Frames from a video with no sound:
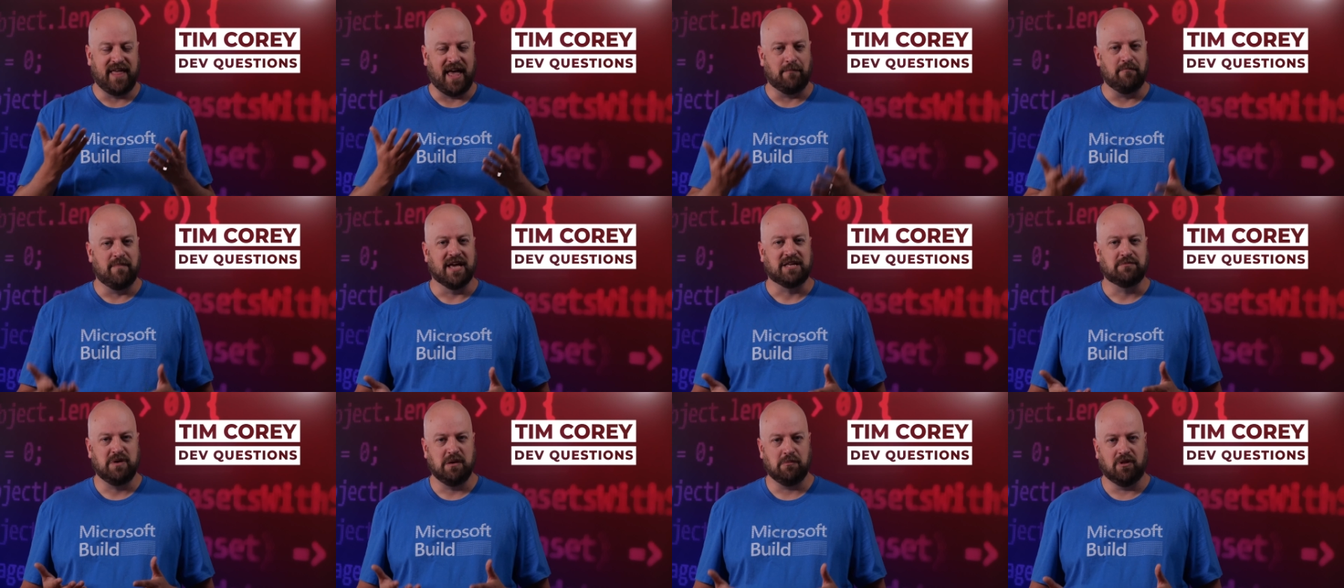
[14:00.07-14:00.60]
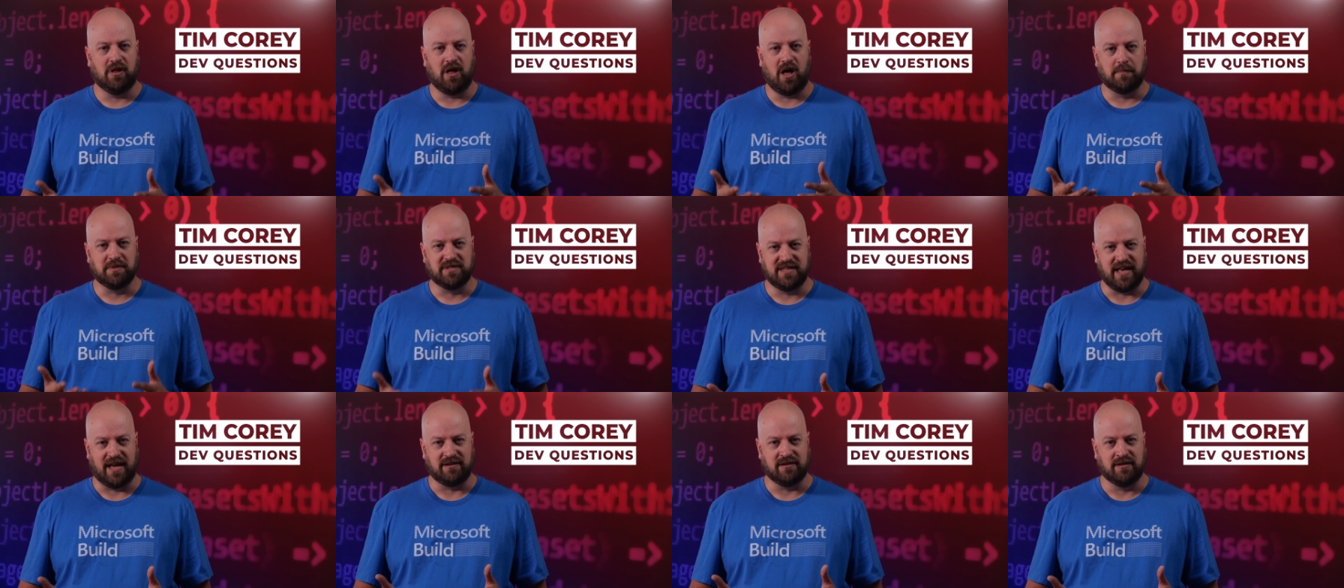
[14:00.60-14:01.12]
that makes people
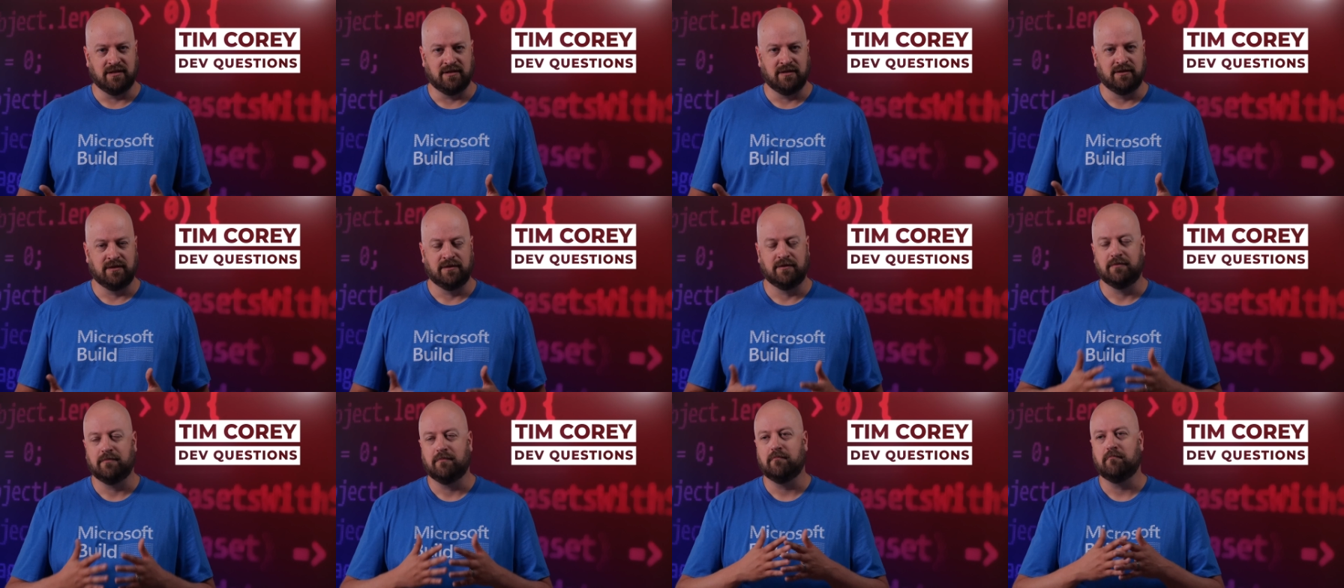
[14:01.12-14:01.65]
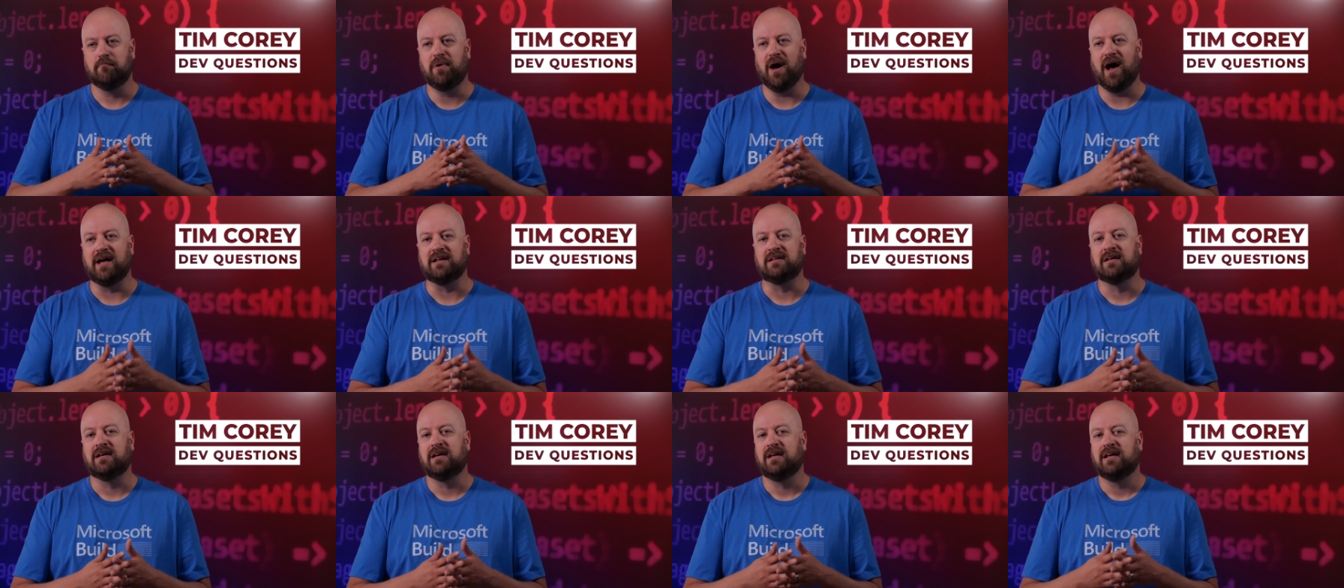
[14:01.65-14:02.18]
upset.
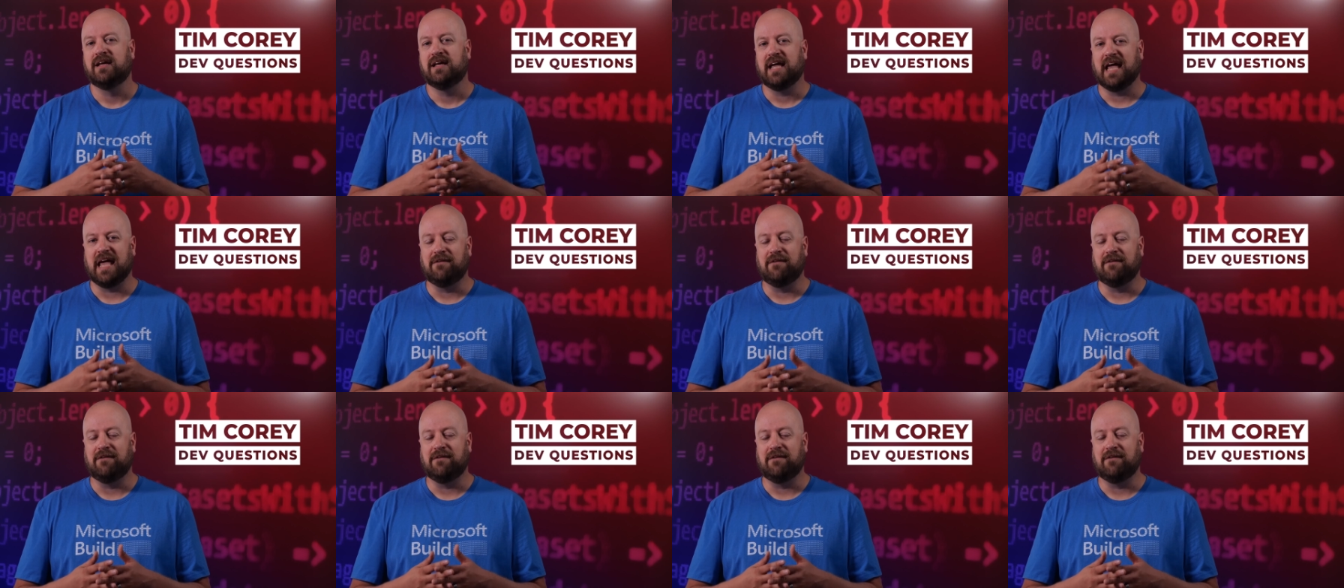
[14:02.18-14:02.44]
But